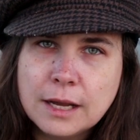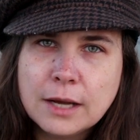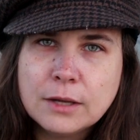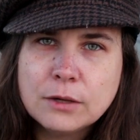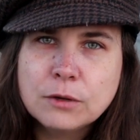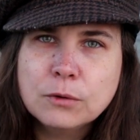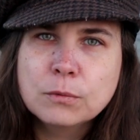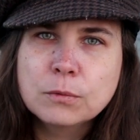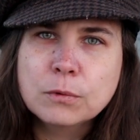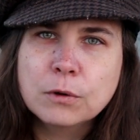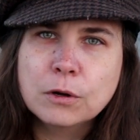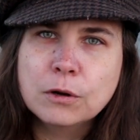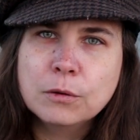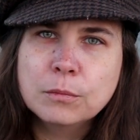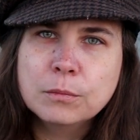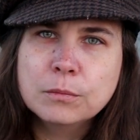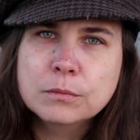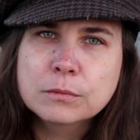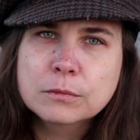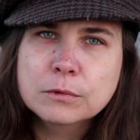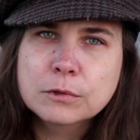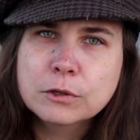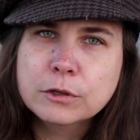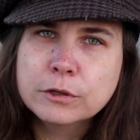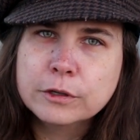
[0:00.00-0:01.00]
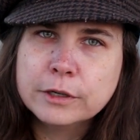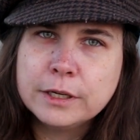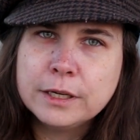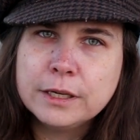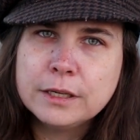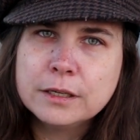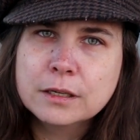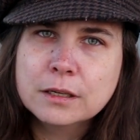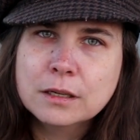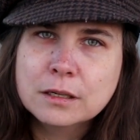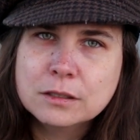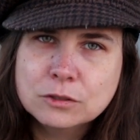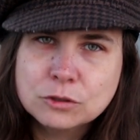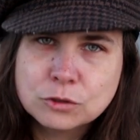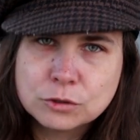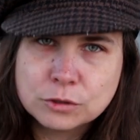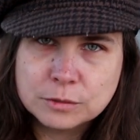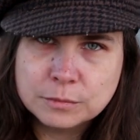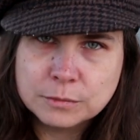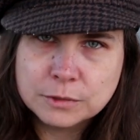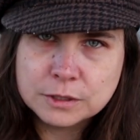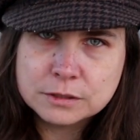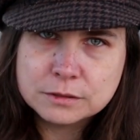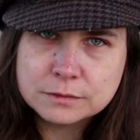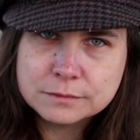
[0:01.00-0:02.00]
How did Rome create
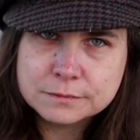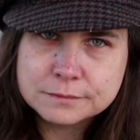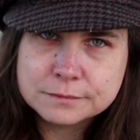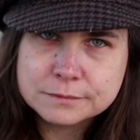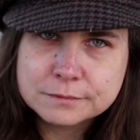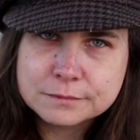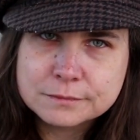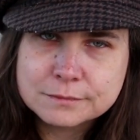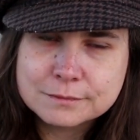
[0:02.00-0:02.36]
countrymen?